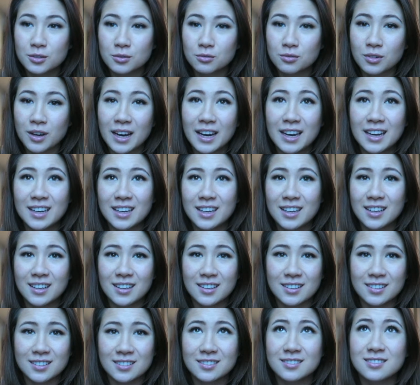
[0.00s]

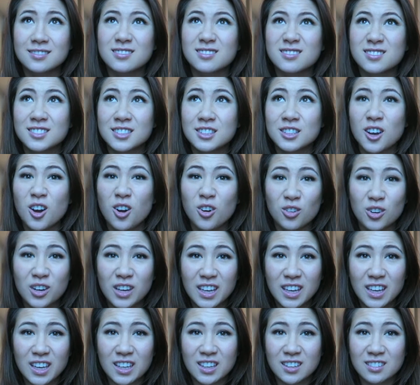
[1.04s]
rainy and
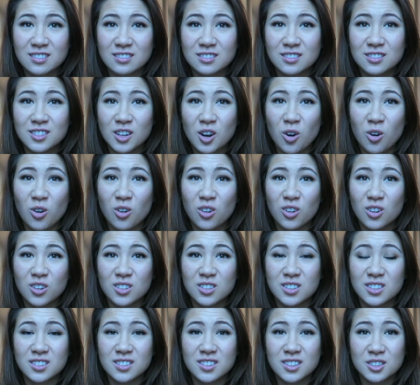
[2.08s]
snowy and
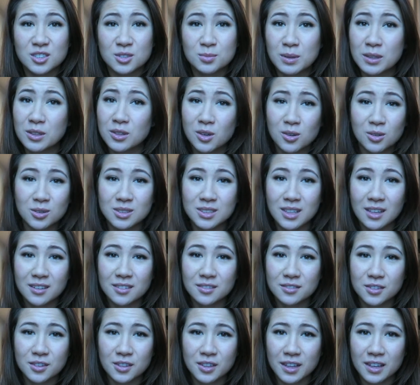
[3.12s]
cold, and there's been no
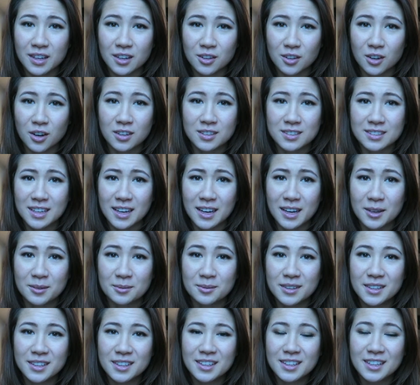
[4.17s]
sun for like a long
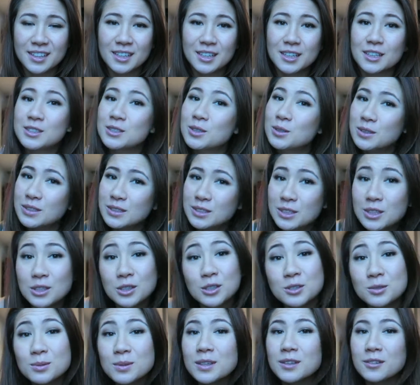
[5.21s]
time. So
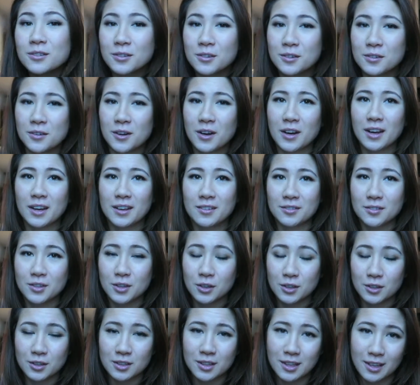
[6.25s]
excuse me if I
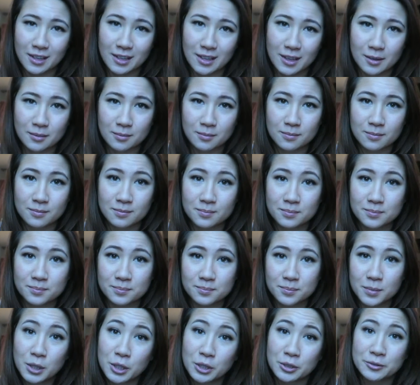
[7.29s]
look like I'm
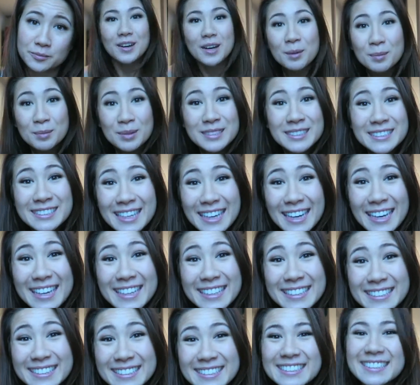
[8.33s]
blue. Number
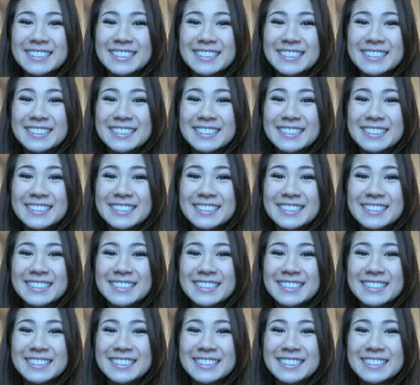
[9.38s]
6